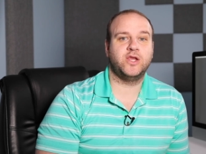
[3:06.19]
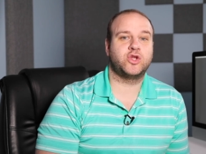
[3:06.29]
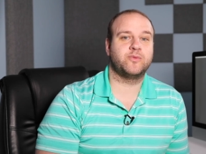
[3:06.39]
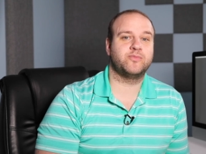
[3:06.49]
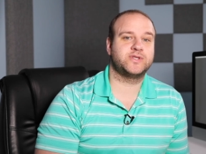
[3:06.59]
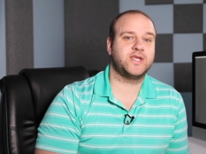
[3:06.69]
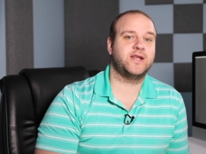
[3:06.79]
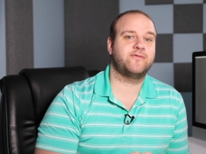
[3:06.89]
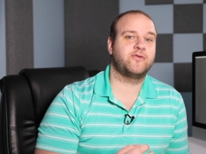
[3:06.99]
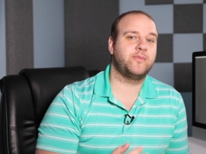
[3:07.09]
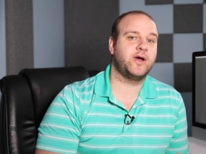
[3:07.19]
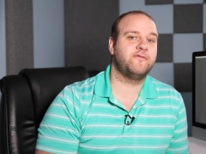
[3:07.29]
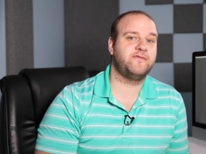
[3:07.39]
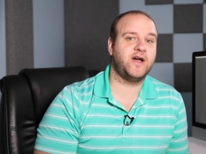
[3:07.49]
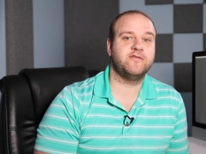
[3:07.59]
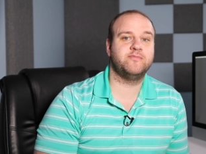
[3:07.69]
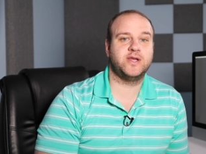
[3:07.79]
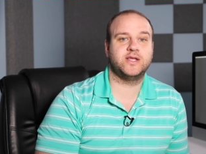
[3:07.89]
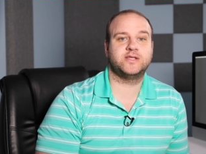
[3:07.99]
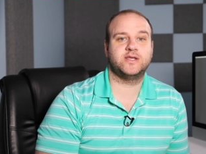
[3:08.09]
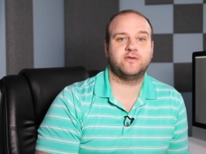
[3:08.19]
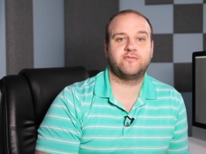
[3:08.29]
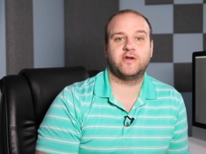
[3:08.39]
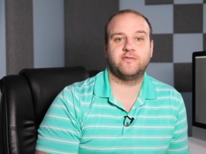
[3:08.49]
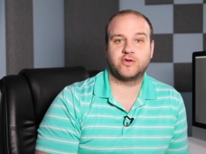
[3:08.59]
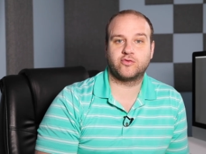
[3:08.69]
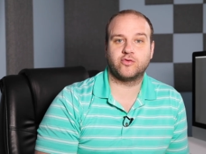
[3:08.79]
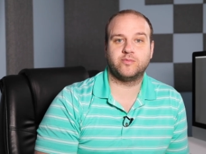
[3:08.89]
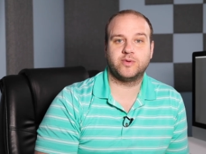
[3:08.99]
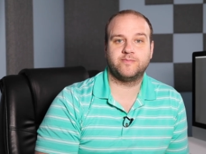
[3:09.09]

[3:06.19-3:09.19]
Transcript: and you can present for about 5 minutes in front of the group.